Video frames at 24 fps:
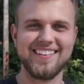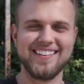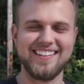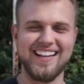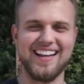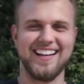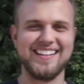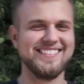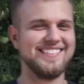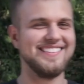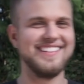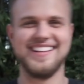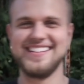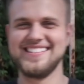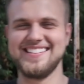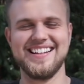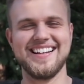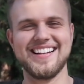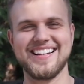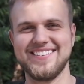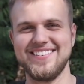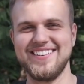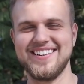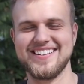That's
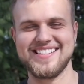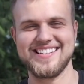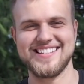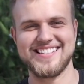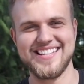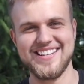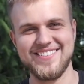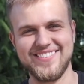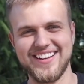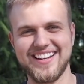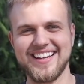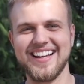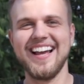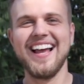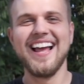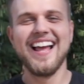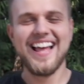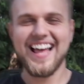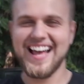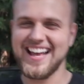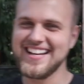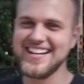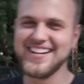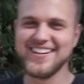not a Camaro, it's a Civic.
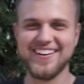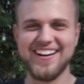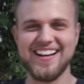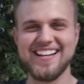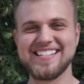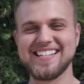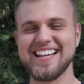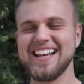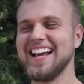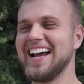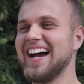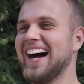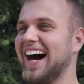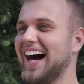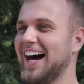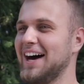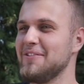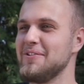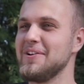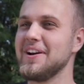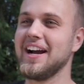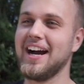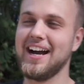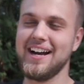Anyways,
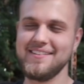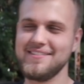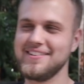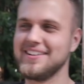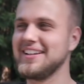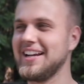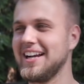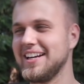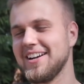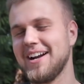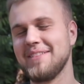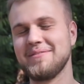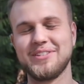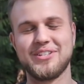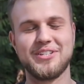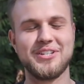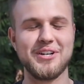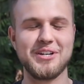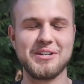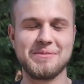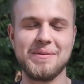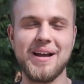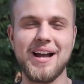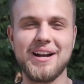I got the
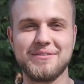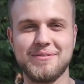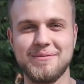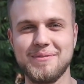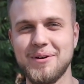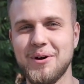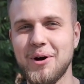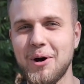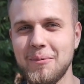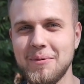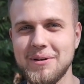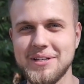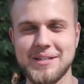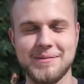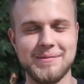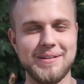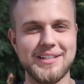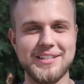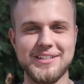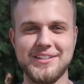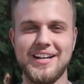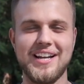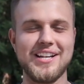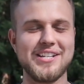shirts back from the homies. I'm like,
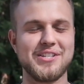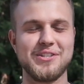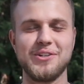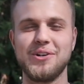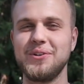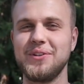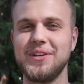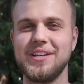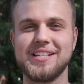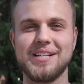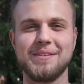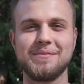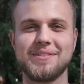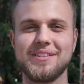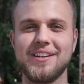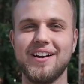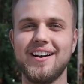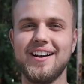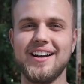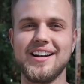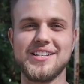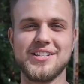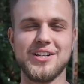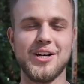dude, I sold these, I'm
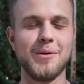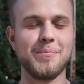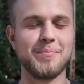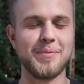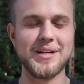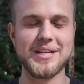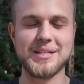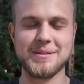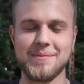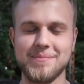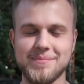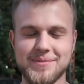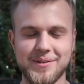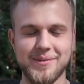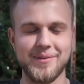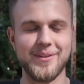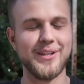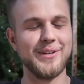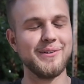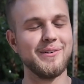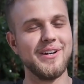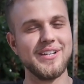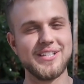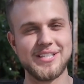sorry. So I'll print them
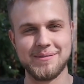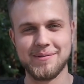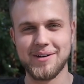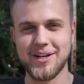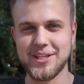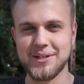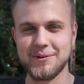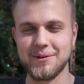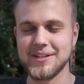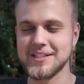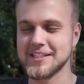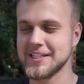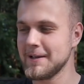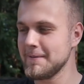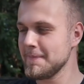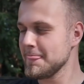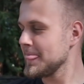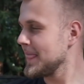some other ones.